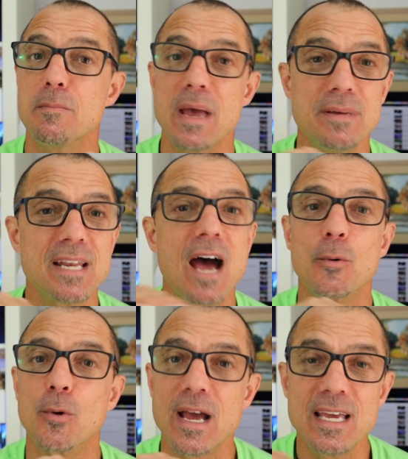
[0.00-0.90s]
Maybe not
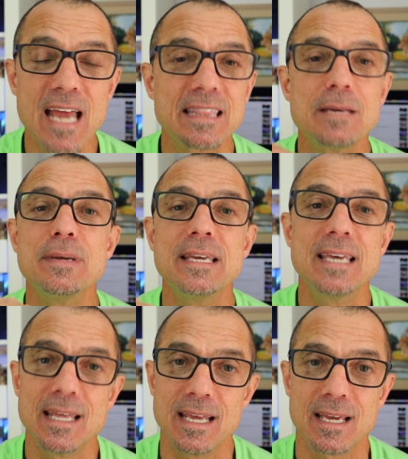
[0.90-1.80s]
right at the
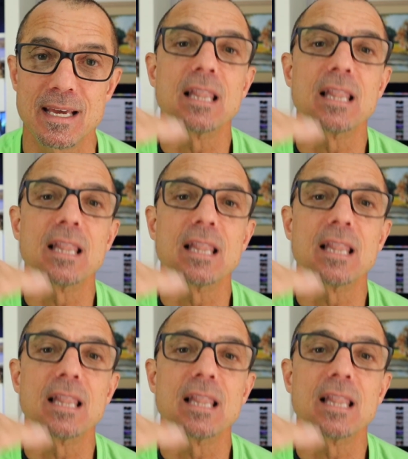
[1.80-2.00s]
beginning.